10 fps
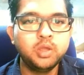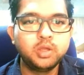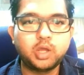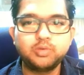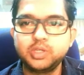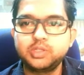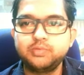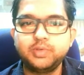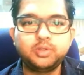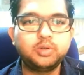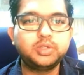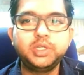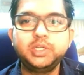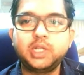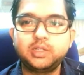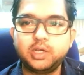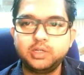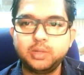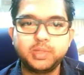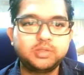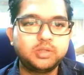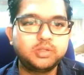Now since we don't need that third dimension,